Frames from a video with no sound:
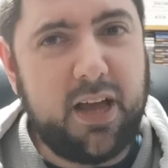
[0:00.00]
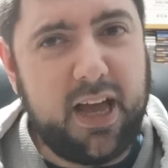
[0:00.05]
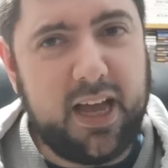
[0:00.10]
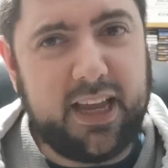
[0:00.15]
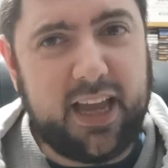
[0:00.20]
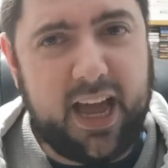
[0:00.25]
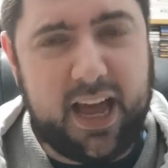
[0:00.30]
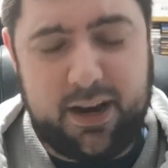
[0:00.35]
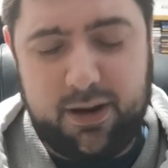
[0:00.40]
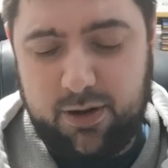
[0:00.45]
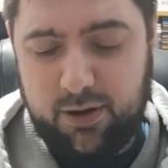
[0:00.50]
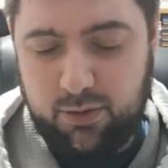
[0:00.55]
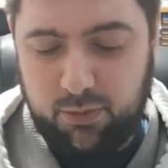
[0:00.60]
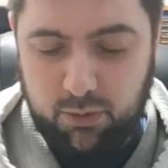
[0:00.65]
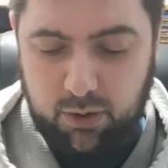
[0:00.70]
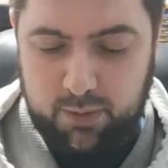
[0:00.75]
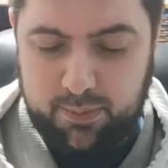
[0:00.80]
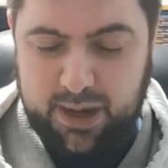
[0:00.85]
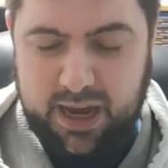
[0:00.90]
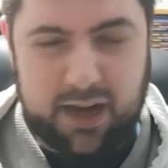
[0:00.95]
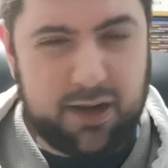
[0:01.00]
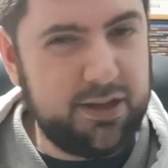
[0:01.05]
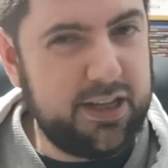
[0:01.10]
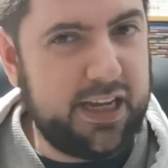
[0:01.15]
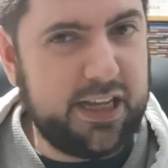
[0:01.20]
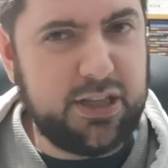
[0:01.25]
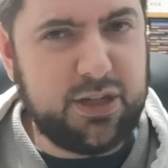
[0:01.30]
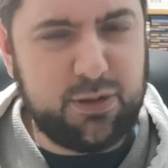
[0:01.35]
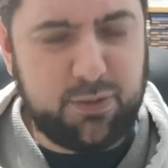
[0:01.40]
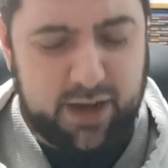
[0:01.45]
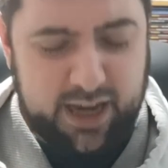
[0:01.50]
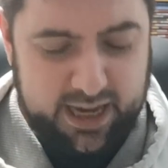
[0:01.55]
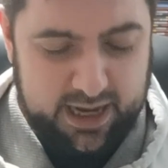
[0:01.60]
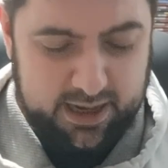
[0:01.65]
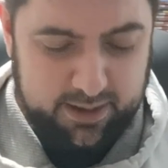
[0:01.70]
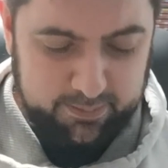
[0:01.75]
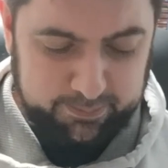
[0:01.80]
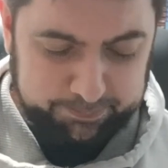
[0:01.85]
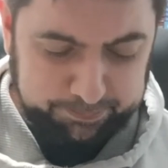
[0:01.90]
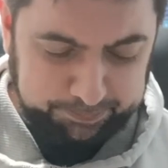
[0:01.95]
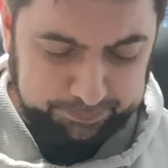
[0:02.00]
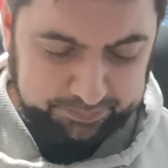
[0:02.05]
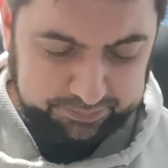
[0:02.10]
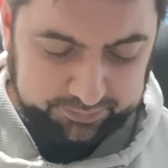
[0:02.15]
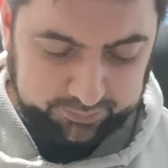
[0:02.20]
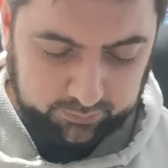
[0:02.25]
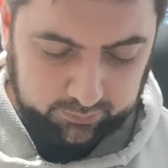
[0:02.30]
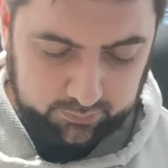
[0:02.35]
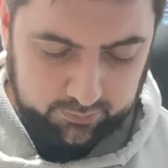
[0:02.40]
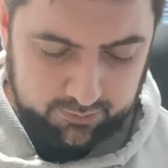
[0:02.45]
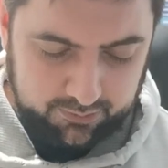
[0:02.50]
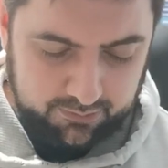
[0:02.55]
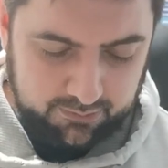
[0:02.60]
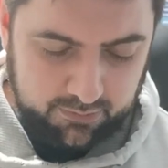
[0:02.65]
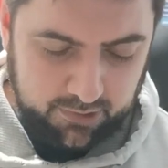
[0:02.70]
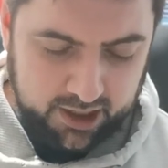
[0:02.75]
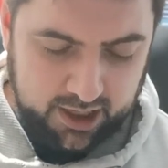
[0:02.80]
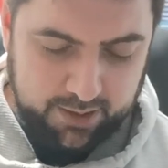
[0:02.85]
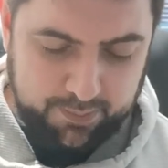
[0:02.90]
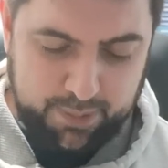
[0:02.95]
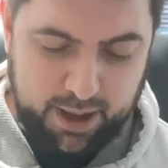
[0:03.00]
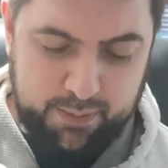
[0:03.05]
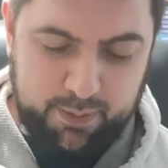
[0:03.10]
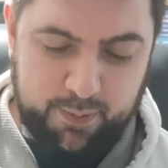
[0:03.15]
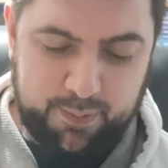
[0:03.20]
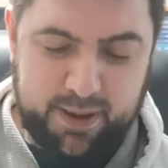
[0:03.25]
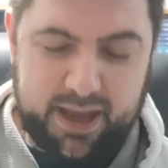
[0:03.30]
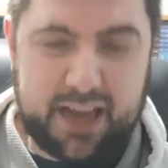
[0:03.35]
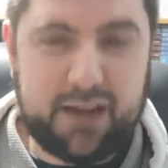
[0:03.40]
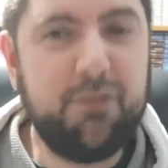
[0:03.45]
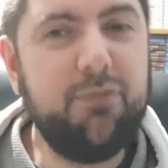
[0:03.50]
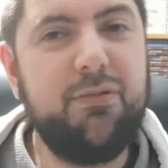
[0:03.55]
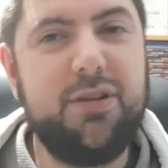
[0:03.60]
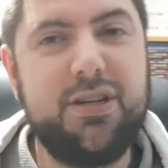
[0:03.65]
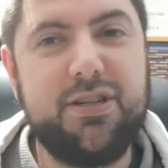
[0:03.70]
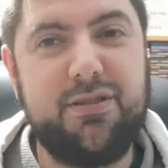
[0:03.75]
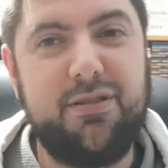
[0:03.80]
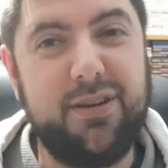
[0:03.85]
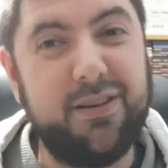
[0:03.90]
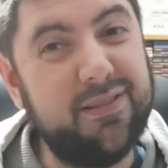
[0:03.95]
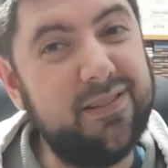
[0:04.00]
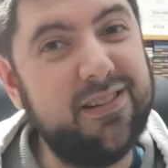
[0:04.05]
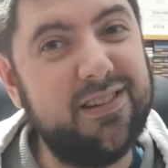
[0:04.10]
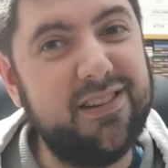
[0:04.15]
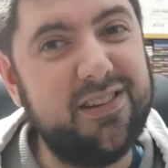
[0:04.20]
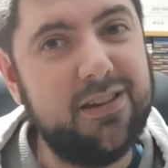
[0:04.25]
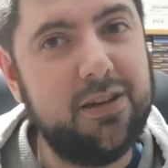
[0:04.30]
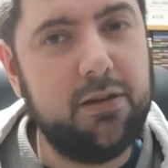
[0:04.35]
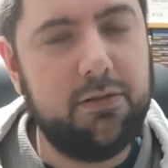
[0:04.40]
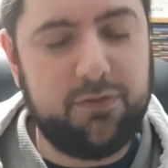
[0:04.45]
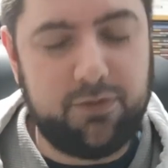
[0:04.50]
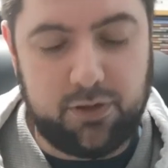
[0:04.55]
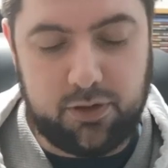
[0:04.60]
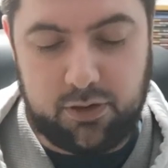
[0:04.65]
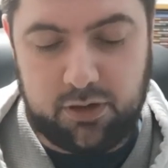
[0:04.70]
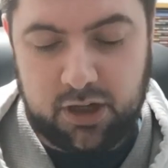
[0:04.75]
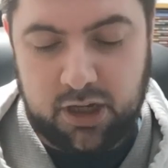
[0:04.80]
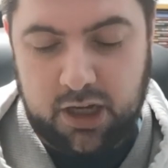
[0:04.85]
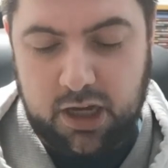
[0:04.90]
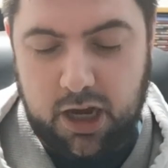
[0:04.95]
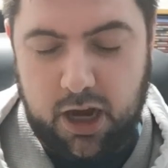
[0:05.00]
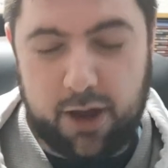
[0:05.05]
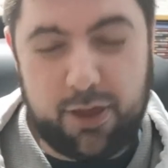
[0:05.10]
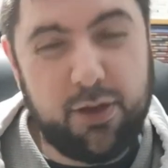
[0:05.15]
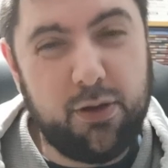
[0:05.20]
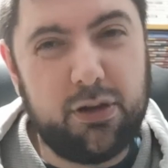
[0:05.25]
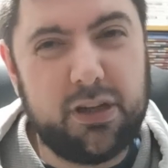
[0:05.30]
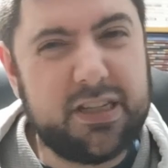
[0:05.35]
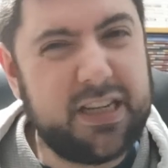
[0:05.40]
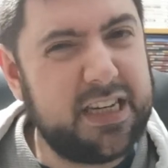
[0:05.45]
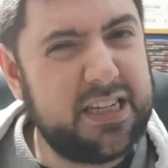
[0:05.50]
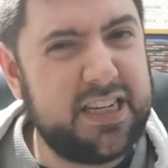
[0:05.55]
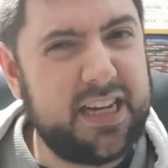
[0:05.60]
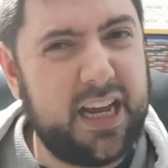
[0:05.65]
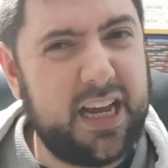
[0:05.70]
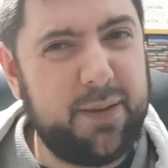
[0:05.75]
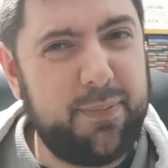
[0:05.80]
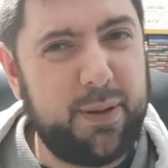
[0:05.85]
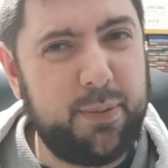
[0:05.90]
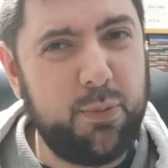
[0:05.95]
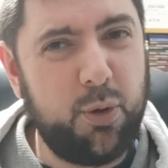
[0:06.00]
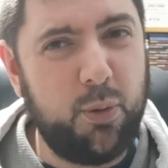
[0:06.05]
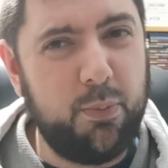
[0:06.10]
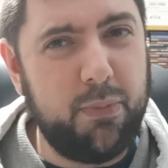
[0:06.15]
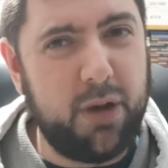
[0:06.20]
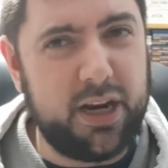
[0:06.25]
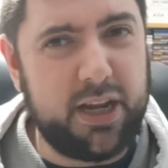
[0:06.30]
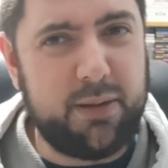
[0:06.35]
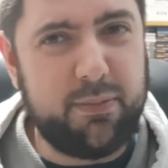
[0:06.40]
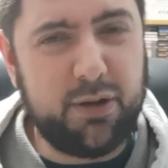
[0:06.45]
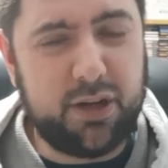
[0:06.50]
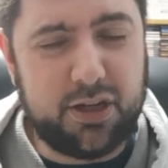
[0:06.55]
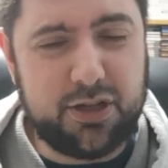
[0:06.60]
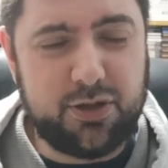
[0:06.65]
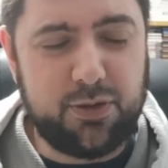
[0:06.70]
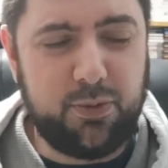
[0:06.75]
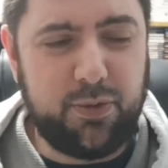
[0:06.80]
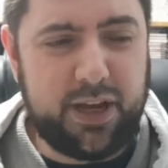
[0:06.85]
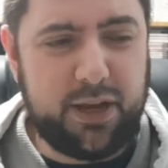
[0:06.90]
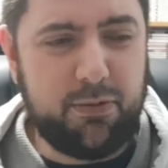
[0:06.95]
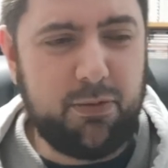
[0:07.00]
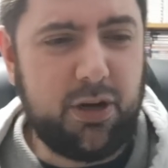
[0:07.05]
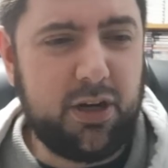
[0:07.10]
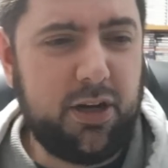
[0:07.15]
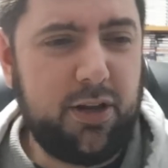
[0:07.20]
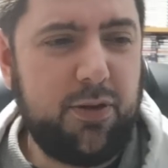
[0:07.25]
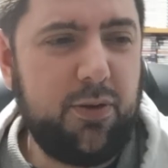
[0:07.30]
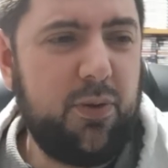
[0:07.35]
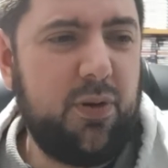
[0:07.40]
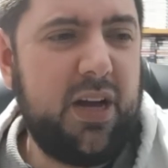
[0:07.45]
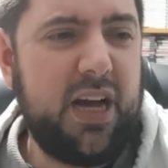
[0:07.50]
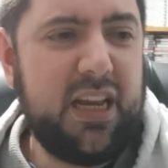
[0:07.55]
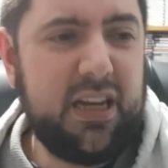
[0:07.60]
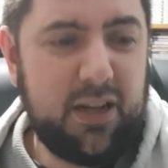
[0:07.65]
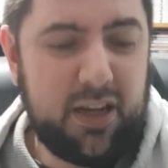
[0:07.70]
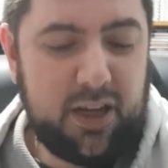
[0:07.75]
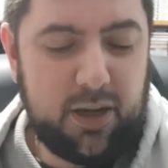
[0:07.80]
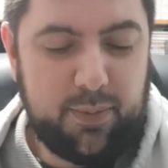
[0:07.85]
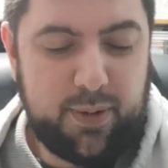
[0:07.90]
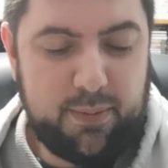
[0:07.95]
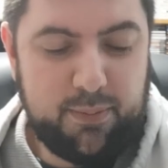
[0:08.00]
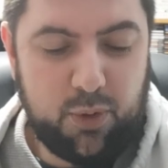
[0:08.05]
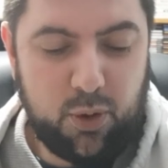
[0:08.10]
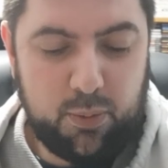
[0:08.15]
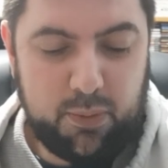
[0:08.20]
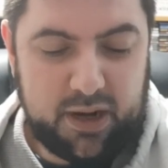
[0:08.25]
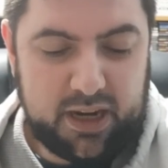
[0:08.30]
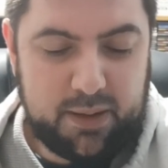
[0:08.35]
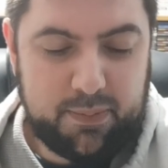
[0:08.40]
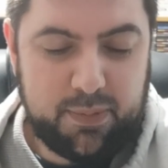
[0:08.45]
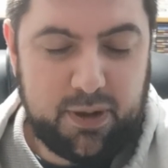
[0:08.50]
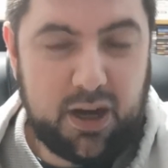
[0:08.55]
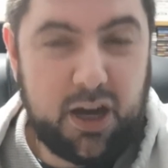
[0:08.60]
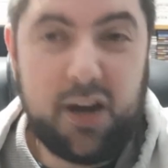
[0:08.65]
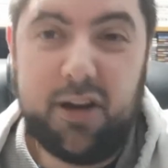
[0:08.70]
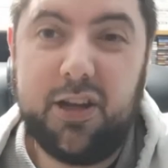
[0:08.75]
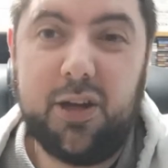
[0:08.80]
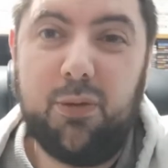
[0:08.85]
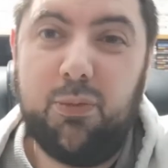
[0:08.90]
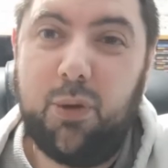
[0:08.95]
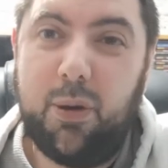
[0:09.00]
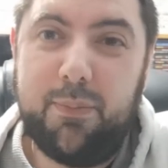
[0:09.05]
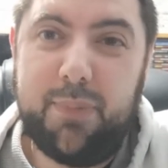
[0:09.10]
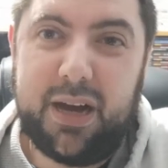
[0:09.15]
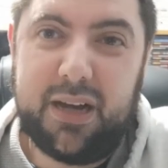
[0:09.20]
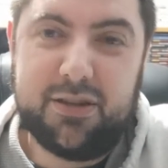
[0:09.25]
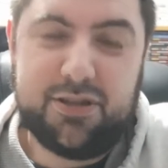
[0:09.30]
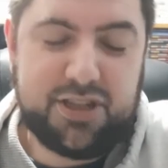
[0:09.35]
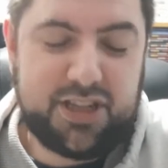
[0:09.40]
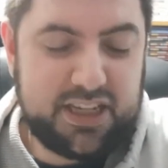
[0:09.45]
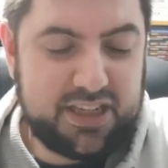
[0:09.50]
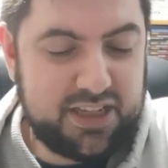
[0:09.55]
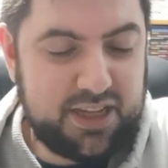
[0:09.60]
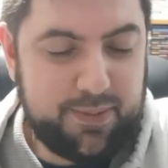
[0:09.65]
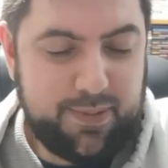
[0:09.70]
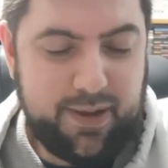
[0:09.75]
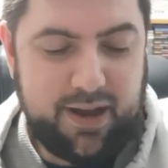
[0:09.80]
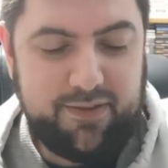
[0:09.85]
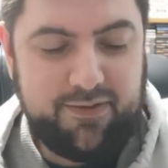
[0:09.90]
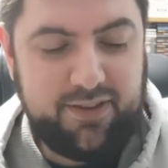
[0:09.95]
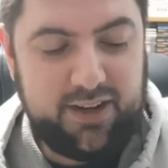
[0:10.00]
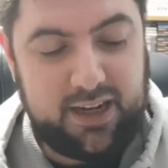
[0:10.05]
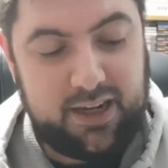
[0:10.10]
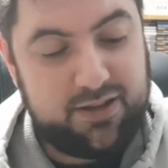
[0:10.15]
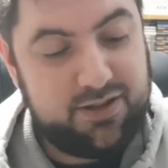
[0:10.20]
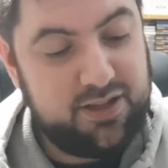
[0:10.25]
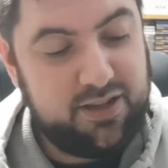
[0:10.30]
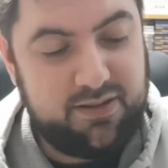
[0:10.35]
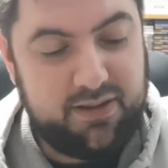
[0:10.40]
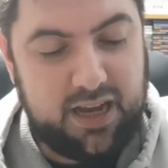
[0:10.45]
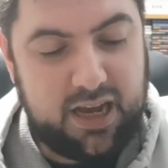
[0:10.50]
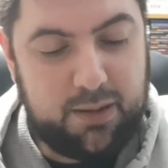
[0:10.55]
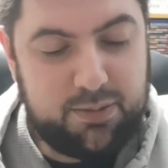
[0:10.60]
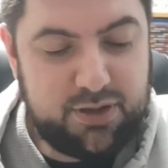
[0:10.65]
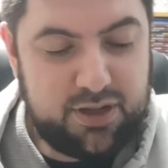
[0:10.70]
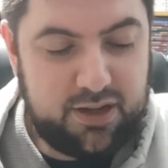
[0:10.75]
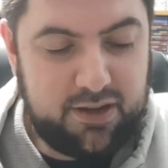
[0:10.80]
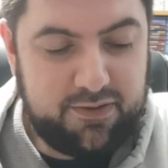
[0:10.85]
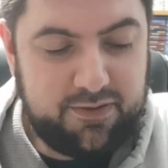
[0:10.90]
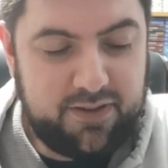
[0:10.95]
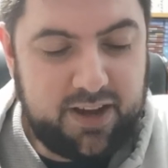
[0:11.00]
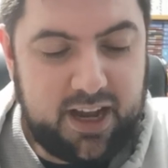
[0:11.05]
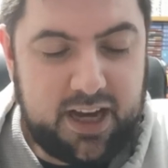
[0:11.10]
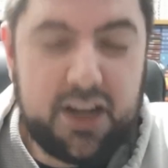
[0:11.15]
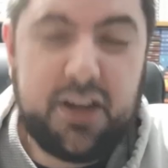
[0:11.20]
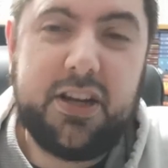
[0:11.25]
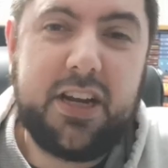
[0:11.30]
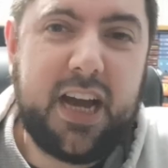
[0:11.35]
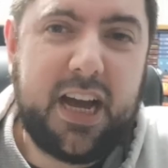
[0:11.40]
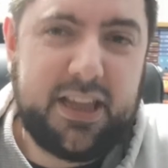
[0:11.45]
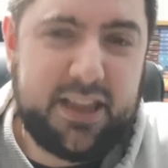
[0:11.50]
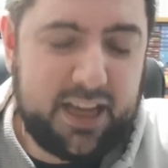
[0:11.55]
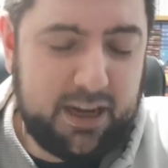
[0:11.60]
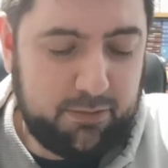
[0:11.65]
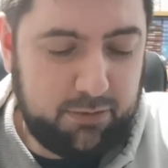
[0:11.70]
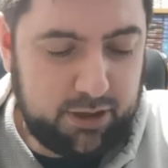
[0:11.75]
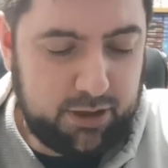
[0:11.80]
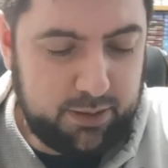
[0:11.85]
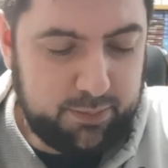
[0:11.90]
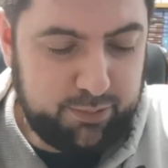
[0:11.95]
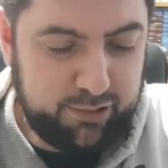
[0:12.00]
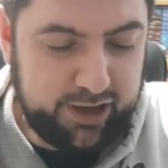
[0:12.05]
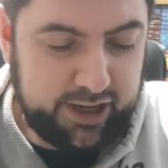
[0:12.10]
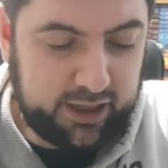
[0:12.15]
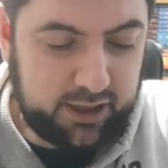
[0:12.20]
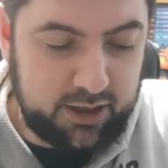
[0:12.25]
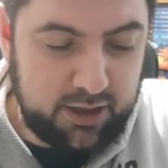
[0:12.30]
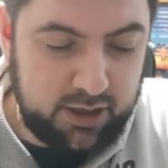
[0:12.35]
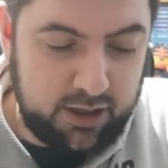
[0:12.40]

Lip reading: again, £1 into 8. Peppa Pig, which I went for. I thought this actually had a bit more money because the Wii one I thought had a little bit more money, but I only got £1.60 back for that, so absolute fair. You could have had that one, prick.